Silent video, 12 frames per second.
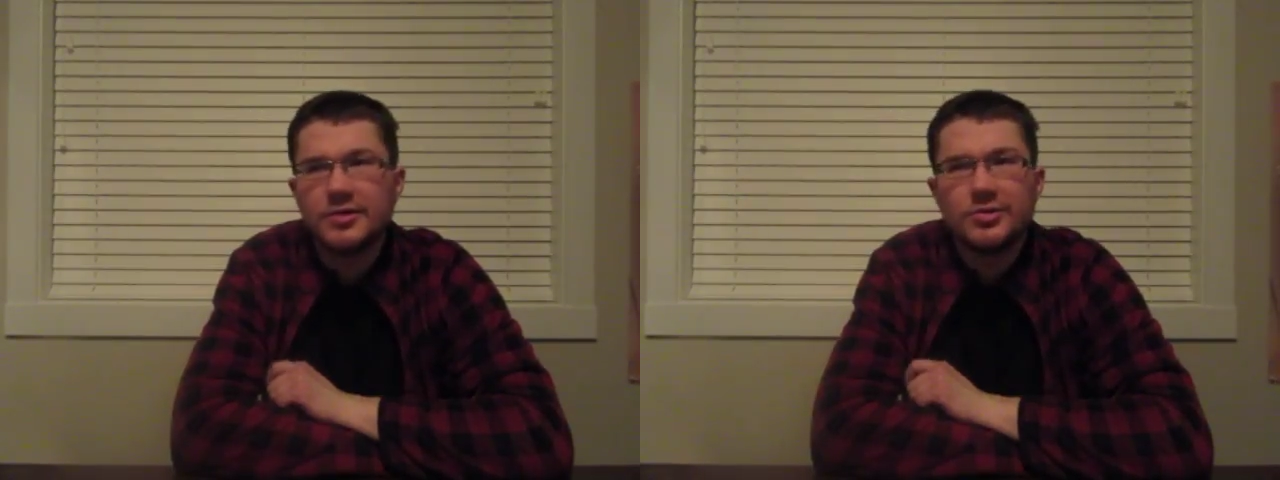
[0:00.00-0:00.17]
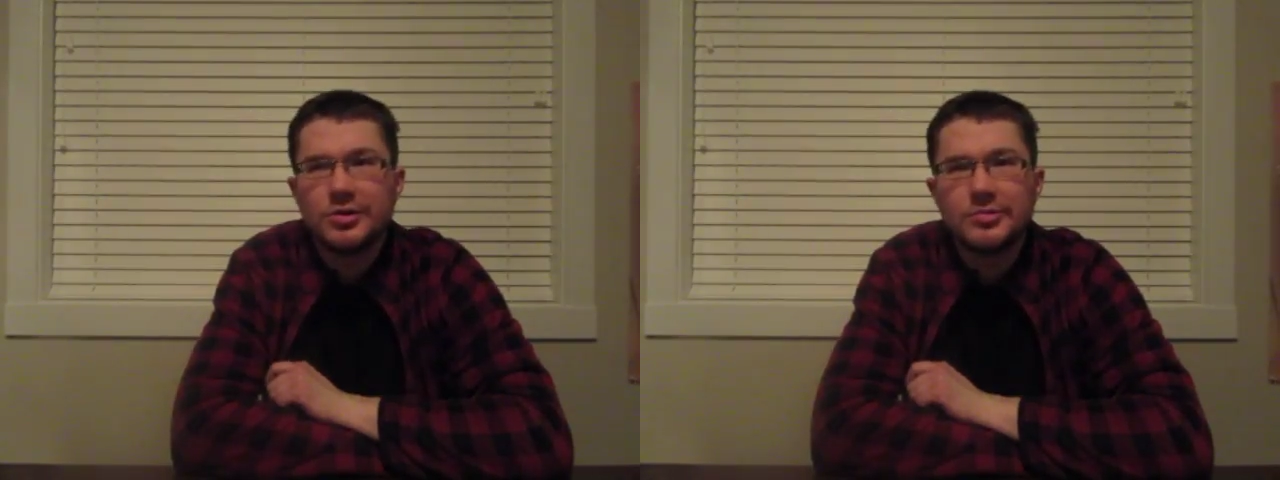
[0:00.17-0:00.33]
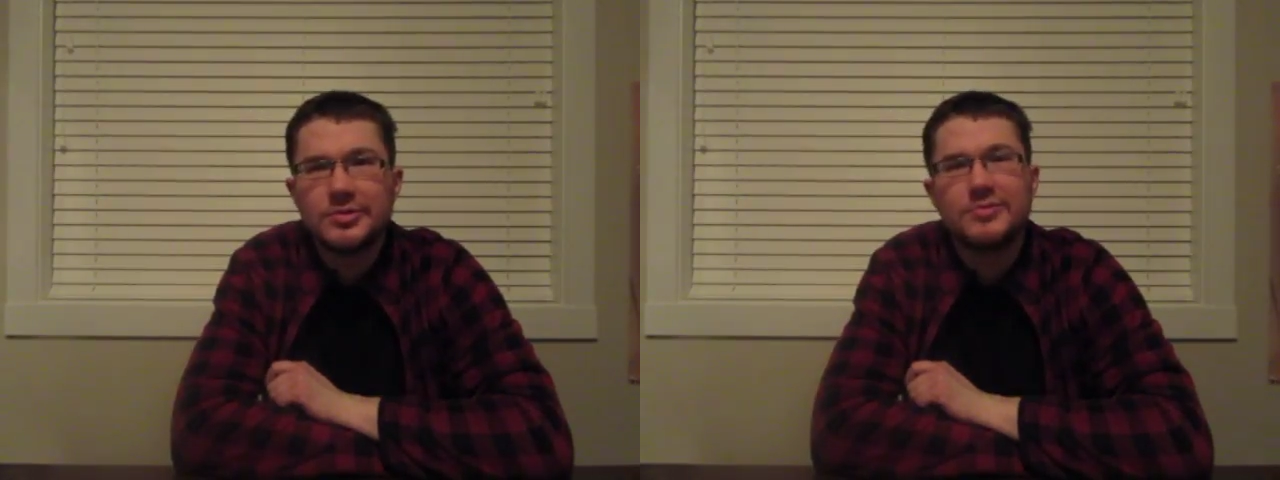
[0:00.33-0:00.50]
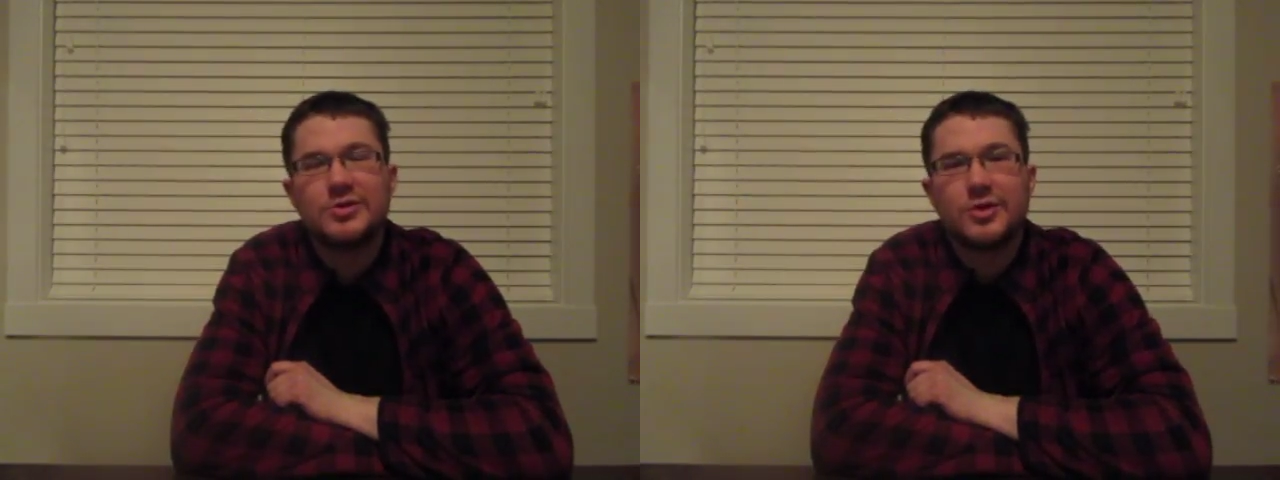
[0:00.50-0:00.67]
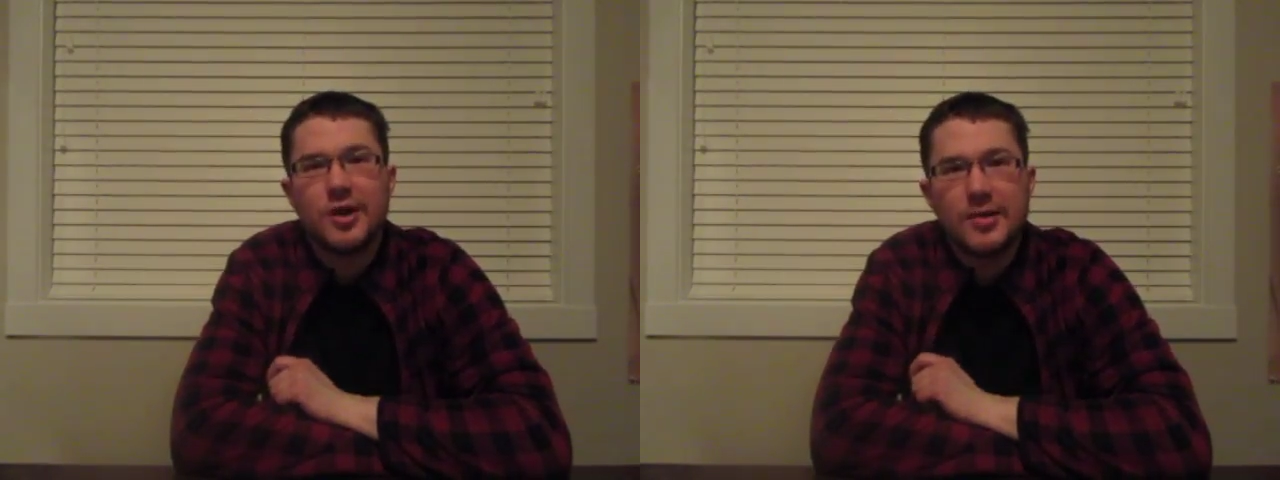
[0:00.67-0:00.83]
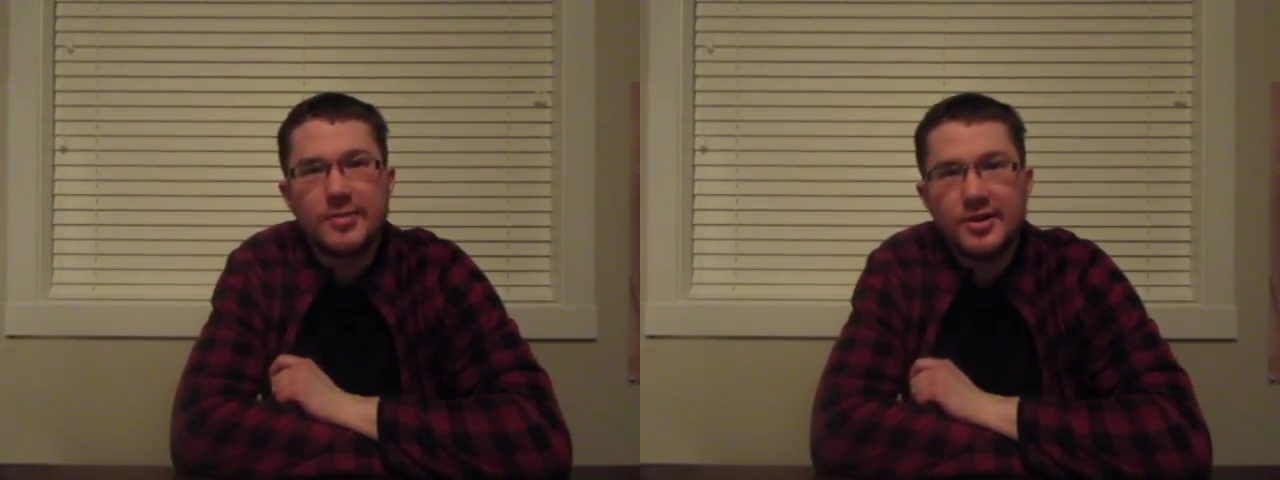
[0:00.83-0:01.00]
YouTube
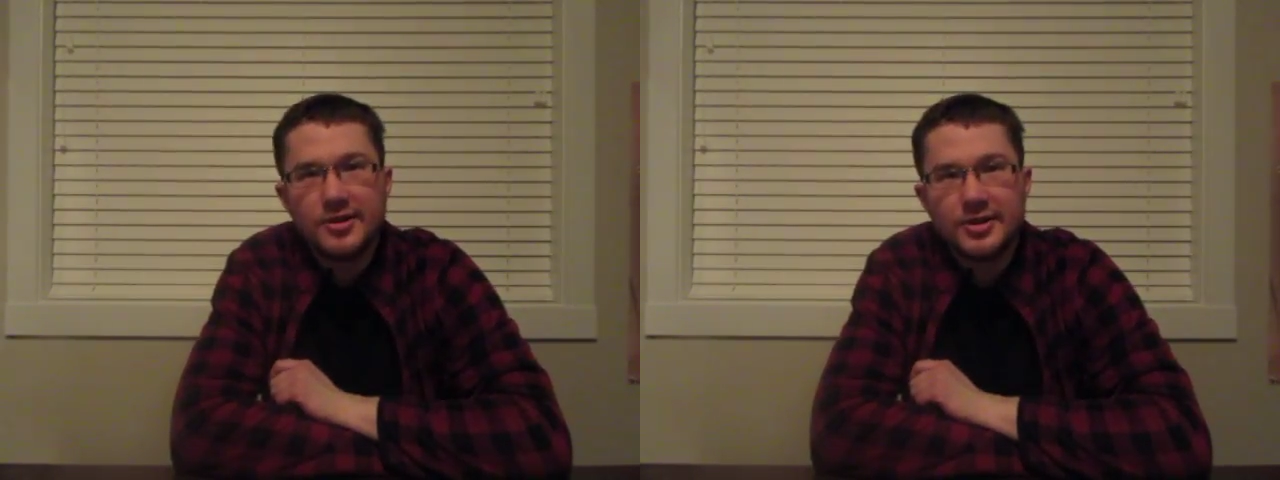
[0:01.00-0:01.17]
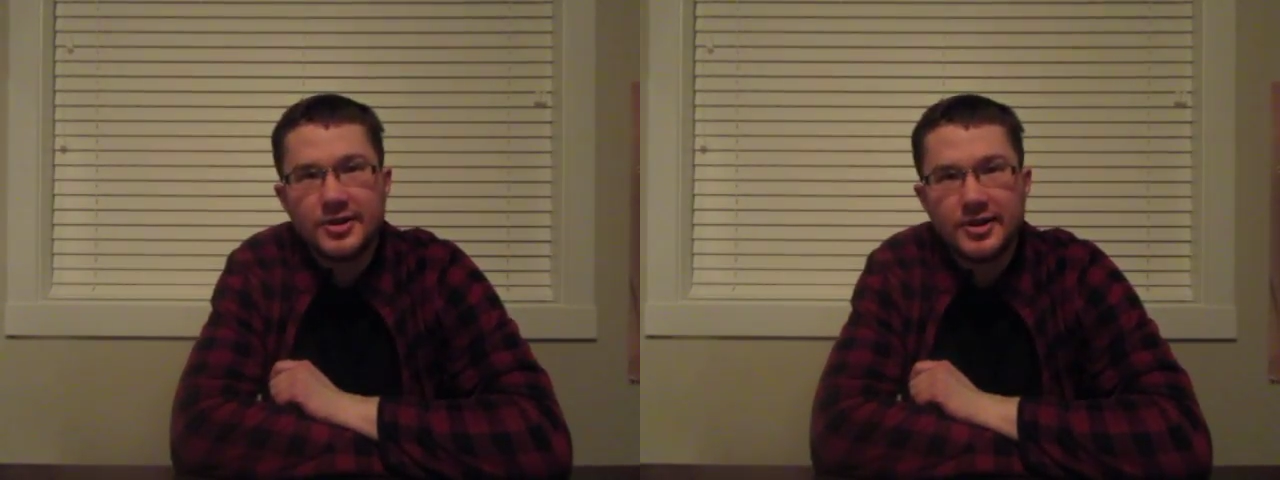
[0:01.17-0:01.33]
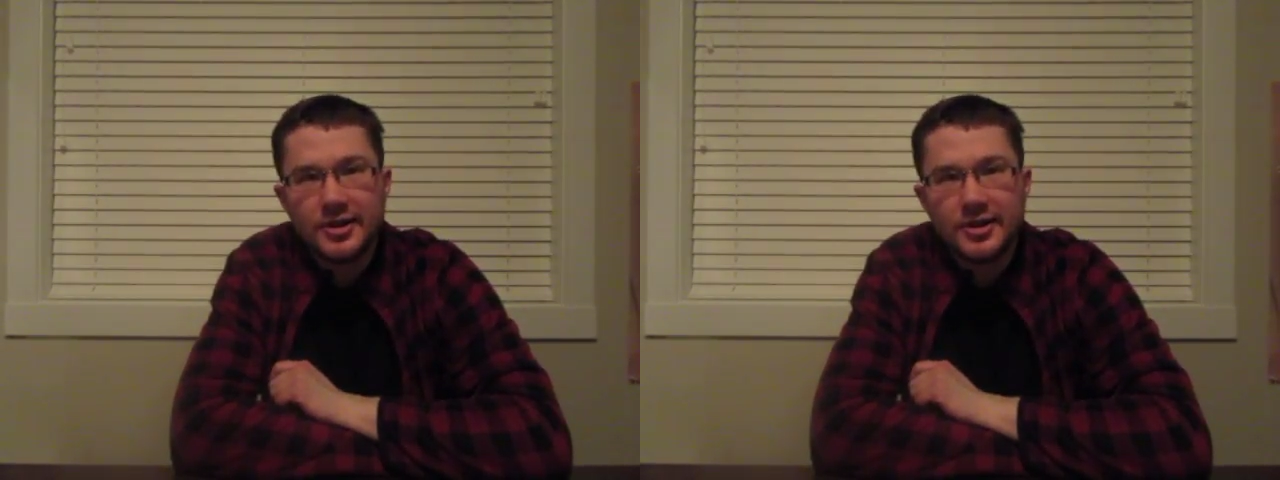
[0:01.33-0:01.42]
subscribers.